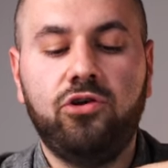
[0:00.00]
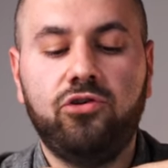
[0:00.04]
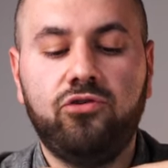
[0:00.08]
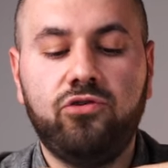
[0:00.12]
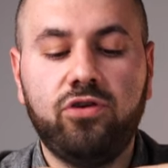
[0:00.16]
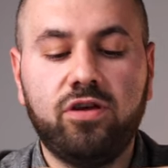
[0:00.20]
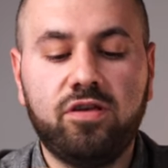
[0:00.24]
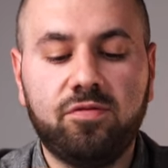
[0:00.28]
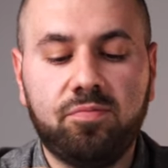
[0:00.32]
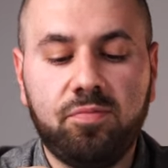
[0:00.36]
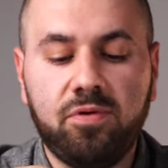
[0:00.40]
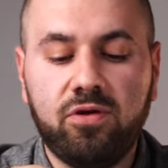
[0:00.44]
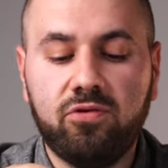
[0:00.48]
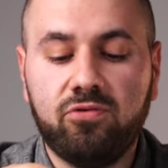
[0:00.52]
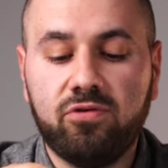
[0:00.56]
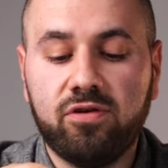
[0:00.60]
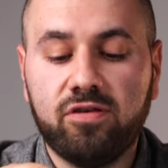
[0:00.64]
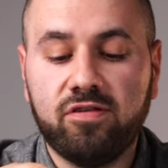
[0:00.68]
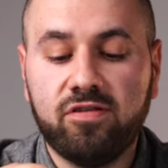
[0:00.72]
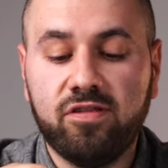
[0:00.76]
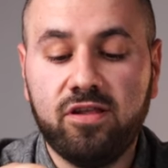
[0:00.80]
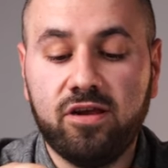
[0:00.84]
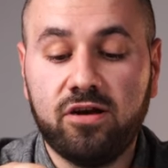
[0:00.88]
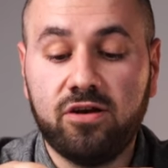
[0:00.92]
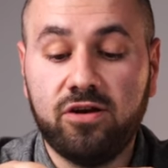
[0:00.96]
to
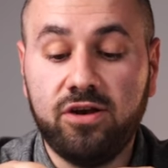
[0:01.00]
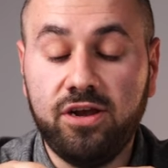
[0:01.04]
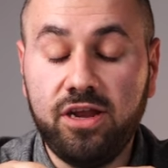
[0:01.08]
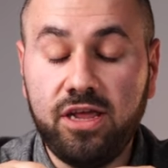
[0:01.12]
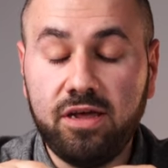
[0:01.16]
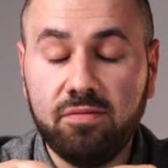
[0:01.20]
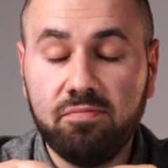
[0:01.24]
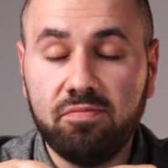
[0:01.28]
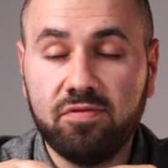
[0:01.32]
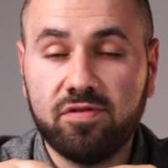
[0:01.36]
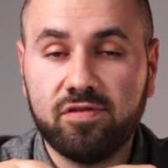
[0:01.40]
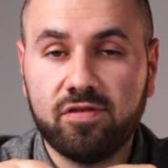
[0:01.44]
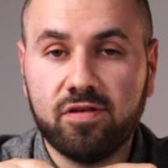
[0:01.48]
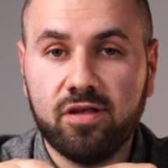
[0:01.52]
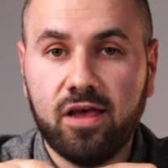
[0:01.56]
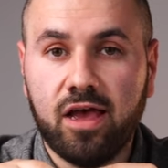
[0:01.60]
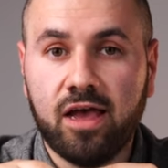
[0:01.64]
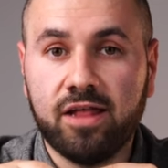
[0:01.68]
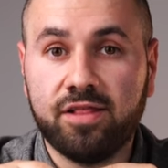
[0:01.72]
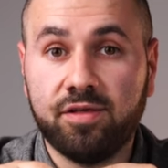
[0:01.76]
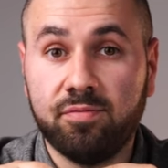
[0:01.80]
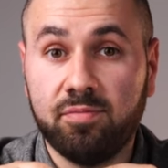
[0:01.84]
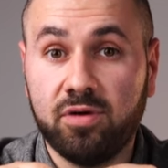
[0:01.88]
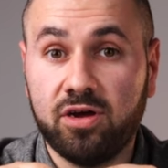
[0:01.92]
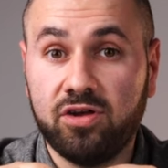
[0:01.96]
experience their nibs
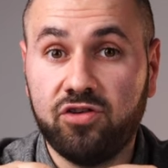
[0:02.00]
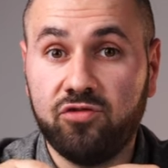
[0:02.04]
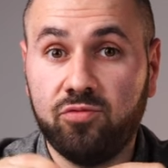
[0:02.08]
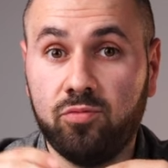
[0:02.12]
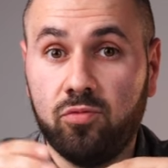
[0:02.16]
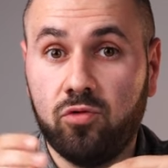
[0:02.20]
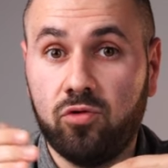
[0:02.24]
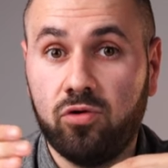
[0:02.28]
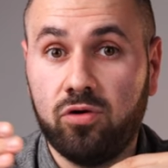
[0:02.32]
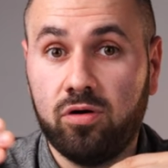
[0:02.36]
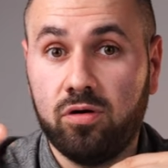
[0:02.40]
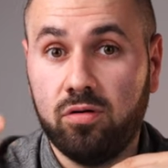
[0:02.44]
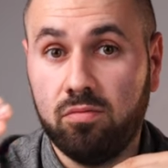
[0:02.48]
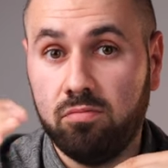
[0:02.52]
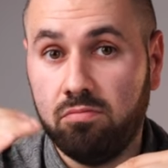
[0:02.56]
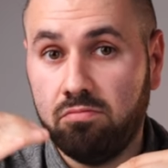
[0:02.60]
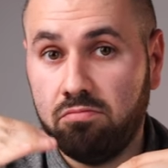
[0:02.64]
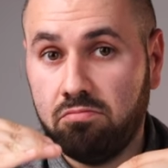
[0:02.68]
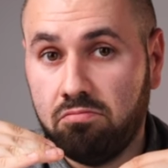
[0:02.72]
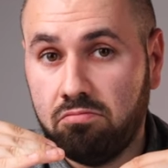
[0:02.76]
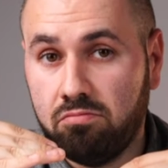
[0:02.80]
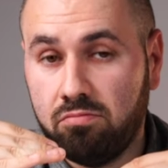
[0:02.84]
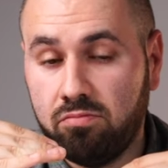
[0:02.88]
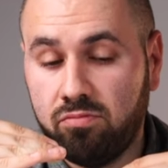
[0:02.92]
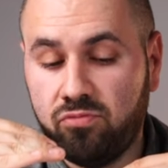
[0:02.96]
at a much more
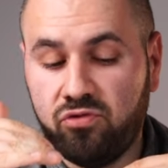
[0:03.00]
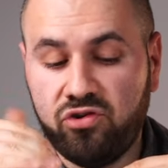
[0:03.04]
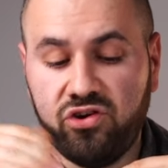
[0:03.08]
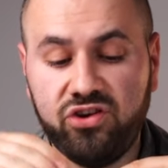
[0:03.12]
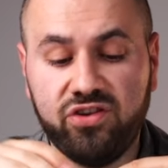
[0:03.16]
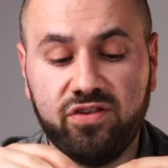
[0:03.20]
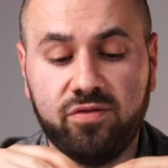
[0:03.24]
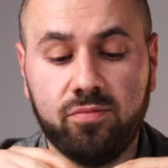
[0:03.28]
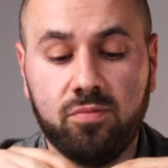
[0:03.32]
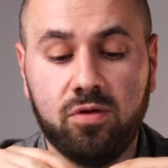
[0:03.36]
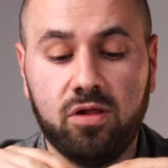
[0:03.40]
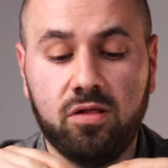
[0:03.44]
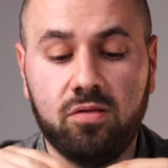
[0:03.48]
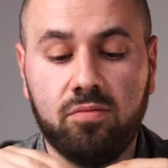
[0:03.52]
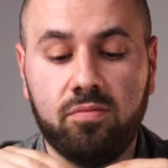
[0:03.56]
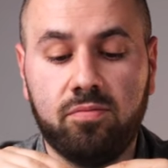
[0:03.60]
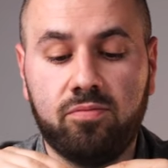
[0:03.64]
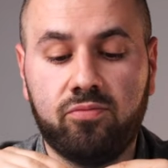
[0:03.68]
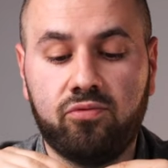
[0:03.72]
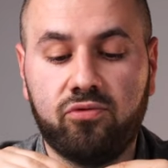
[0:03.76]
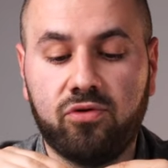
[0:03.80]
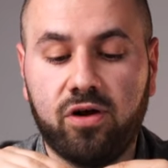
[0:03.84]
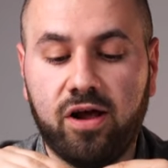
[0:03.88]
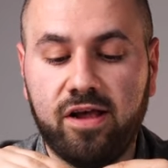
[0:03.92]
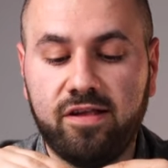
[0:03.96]
reasonable
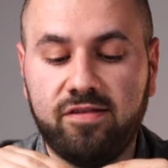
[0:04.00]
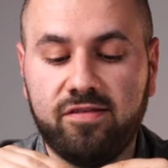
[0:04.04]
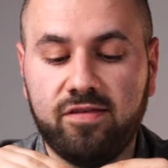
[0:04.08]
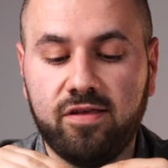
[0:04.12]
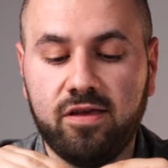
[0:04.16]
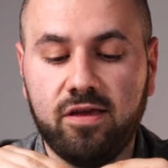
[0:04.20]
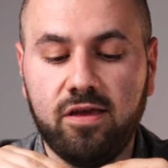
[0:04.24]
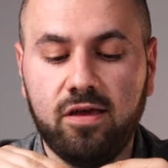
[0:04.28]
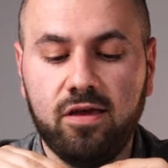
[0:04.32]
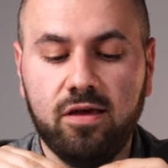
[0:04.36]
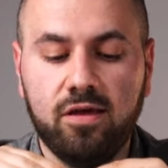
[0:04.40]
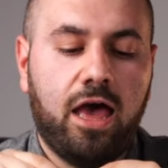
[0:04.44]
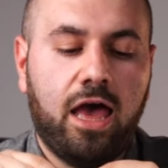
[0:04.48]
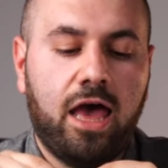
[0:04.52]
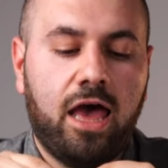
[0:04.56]
pricing.